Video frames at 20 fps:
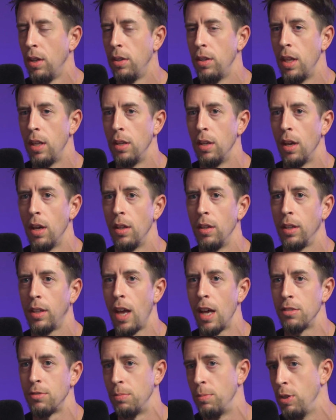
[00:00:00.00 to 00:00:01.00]
the
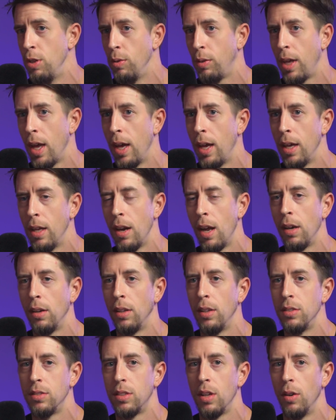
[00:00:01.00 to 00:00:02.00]
guys from the UK and
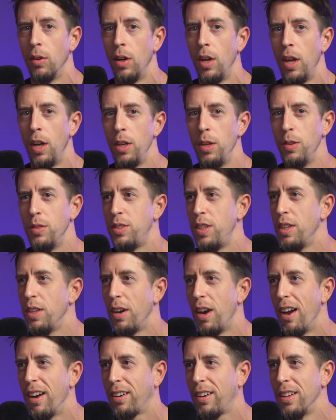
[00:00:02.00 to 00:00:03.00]
Ireland. So you see their
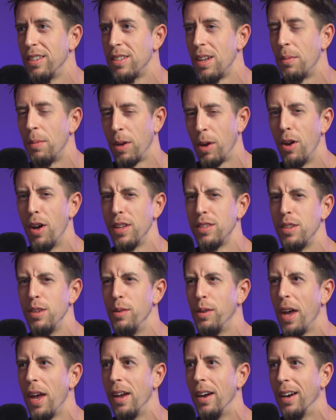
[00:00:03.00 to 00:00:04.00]
haircuts and I'm like, oh, that's a
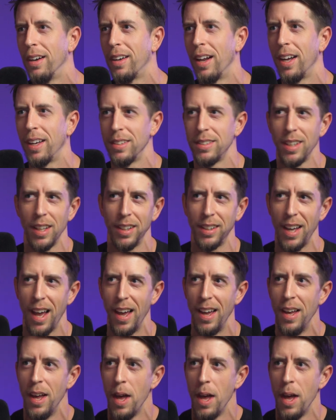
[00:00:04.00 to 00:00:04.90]
UK haircut. I can tell that guy